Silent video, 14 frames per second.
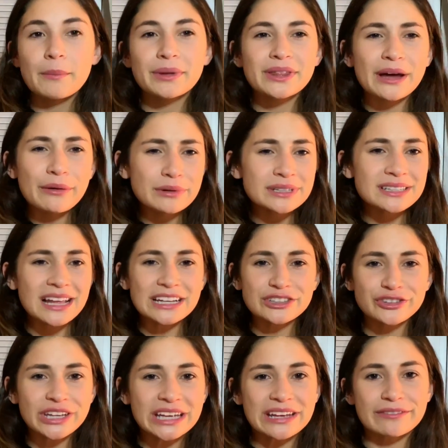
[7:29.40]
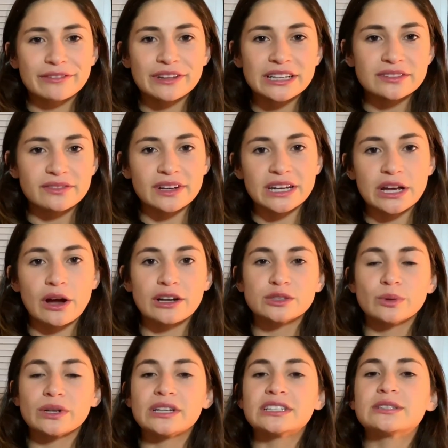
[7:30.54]
But that's really it for this video. I
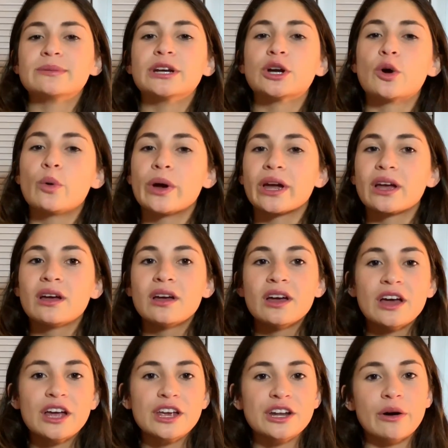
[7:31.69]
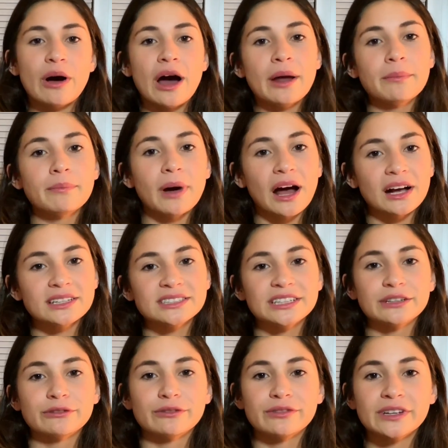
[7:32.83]
just wanted this to be a quick,
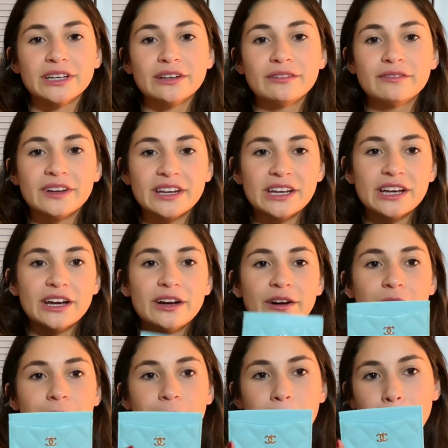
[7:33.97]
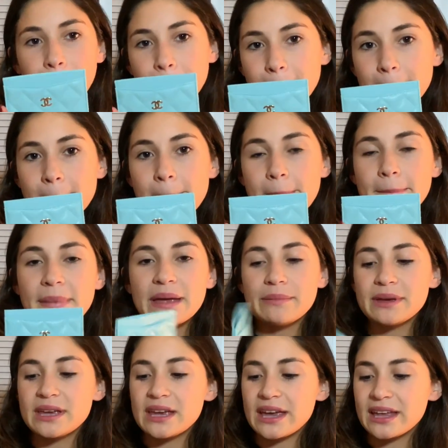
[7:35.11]
unboxing reveal video.
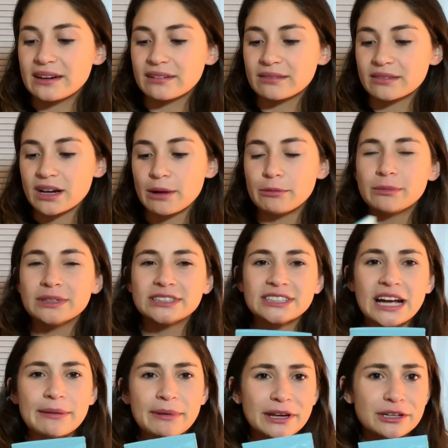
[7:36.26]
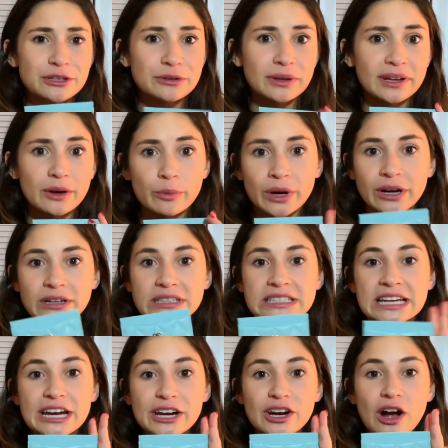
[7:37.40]
Maybe in a couple months time I could do like a wear and
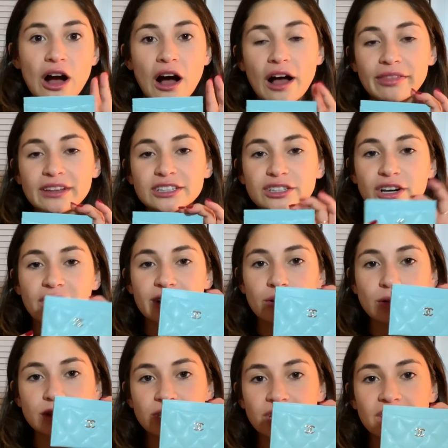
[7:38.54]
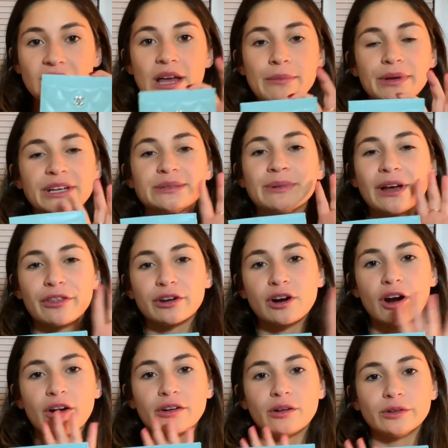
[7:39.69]
tear on this card holder, because my other
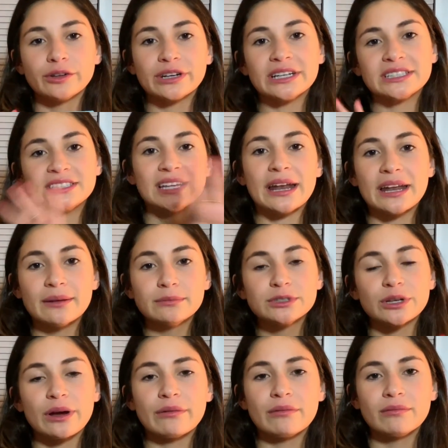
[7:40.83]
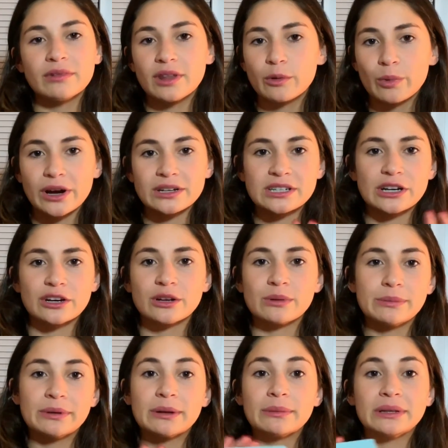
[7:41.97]
card holder is denim, so the wear and tear are going
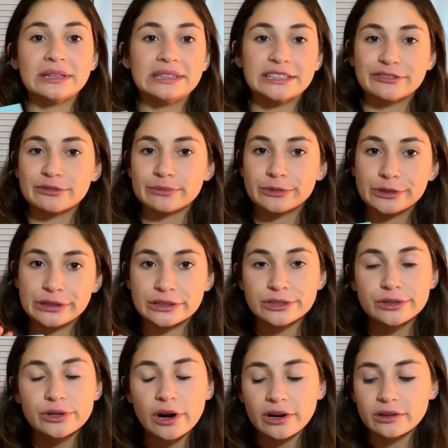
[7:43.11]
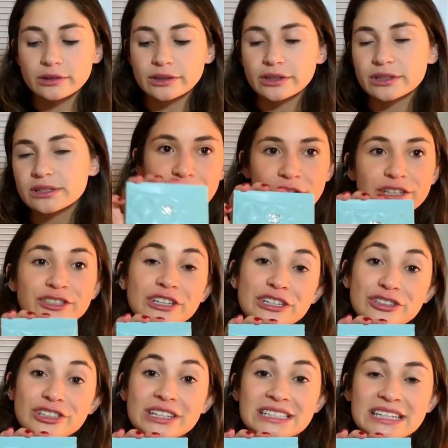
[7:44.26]
to be completely different between the 2 card holders. If you guys are
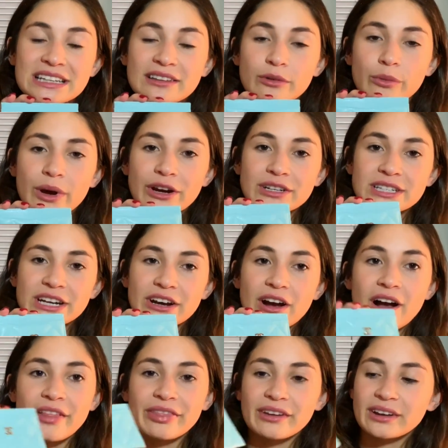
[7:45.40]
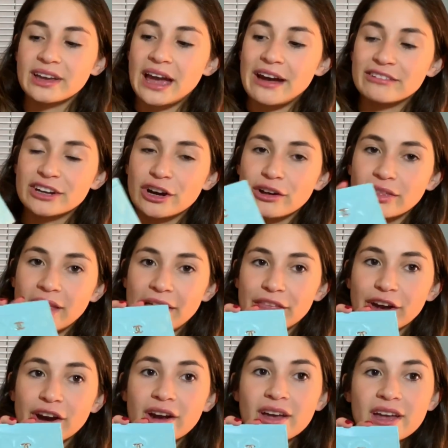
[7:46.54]
interested in seeing the wear and tear on the caviar
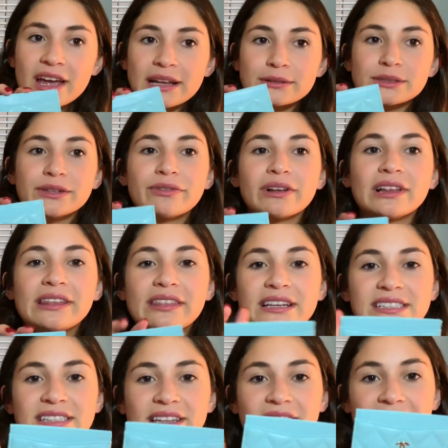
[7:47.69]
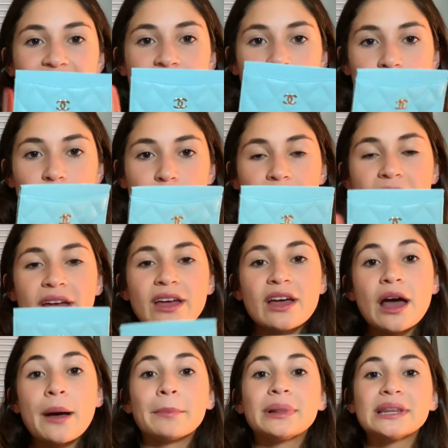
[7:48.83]
leather, and specifically this light colorway,
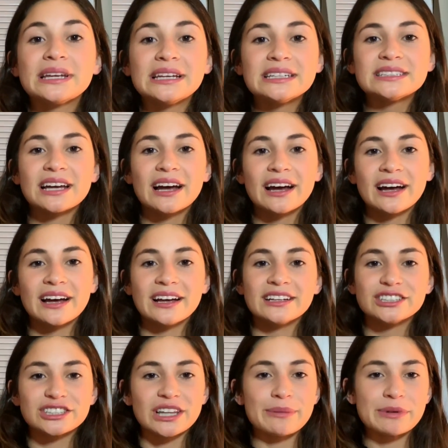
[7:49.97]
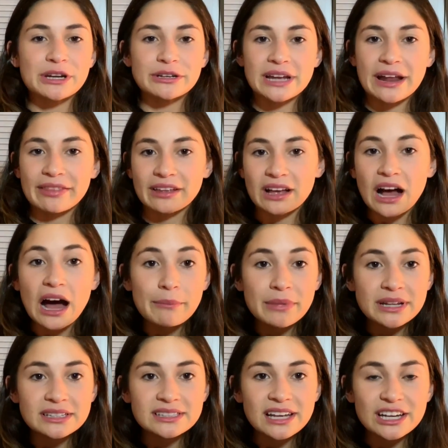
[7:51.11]
please just let me know down in the
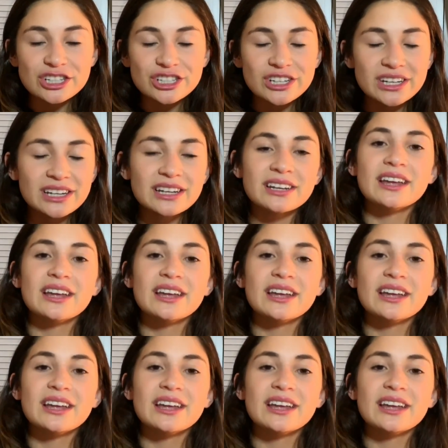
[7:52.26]
comment section.